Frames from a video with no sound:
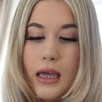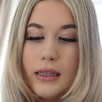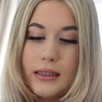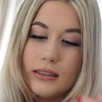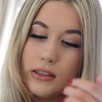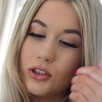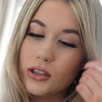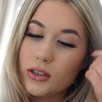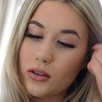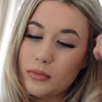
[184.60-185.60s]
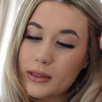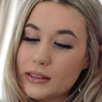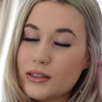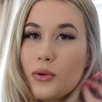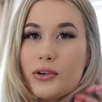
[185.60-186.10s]
this is just going to be
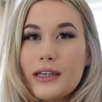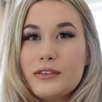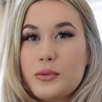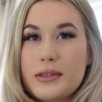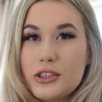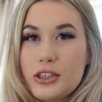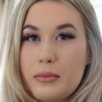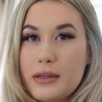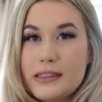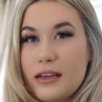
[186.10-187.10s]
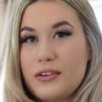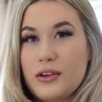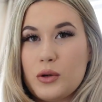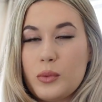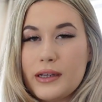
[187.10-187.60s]
so nice for winter time. I'm definitely
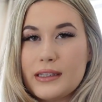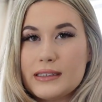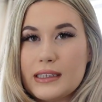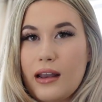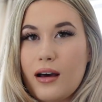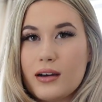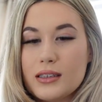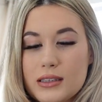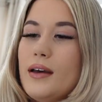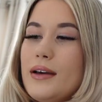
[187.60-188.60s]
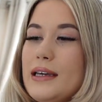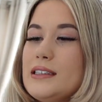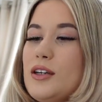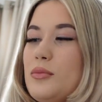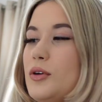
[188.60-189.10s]
going to wear this a lot. Okay,
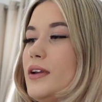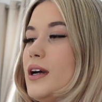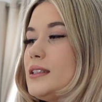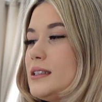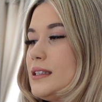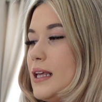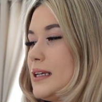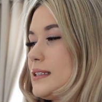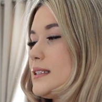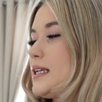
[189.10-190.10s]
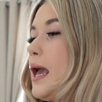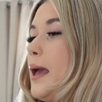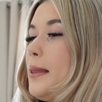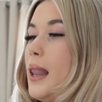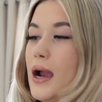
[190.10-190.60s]
so moving on to the next
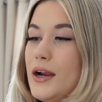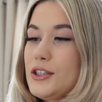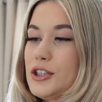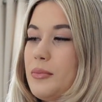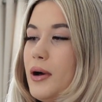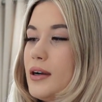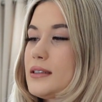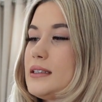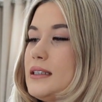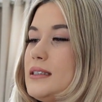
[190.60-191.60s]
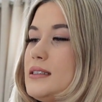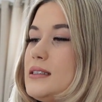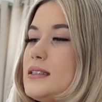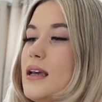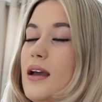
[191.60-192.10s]
larger
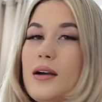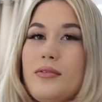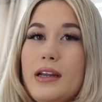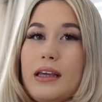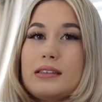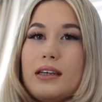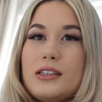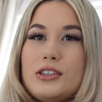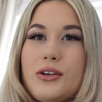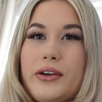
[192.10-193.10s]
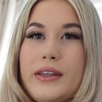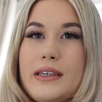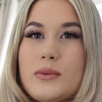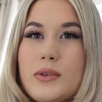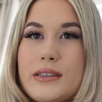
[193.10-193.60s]
boxes. I'm really excited to show you
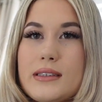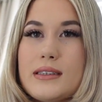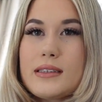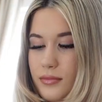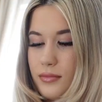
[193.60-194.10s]
these ones.